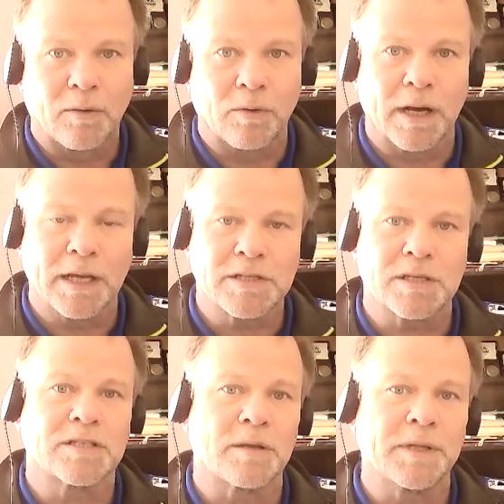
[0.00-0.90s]

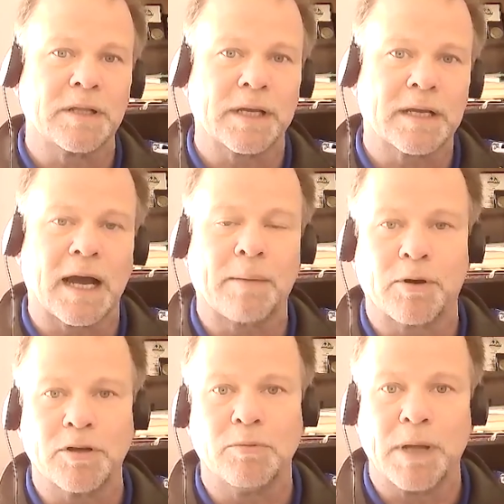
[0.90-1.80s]
whereas something like
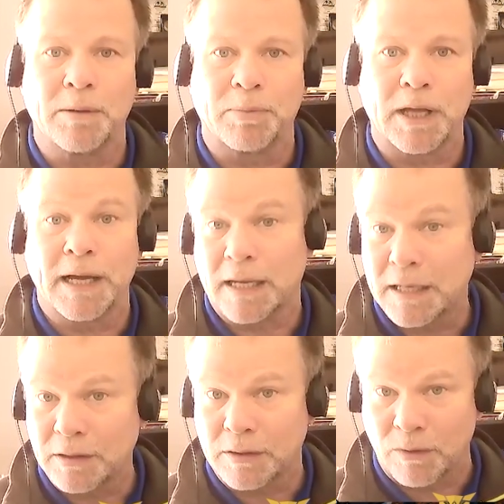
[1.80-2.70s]
copper you may apply at
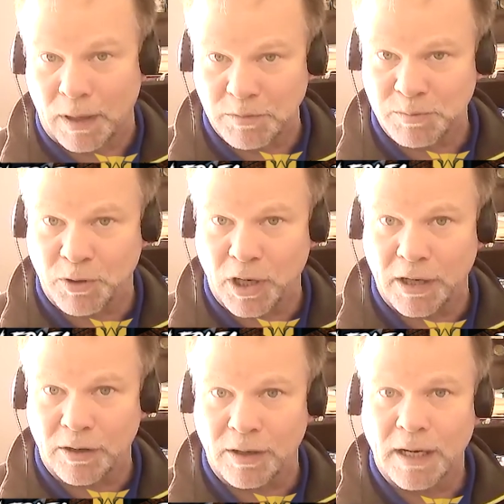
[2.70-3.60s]
kilograms per
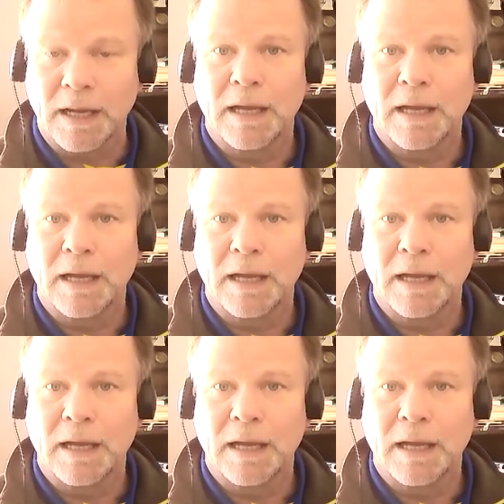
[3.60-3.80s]
acre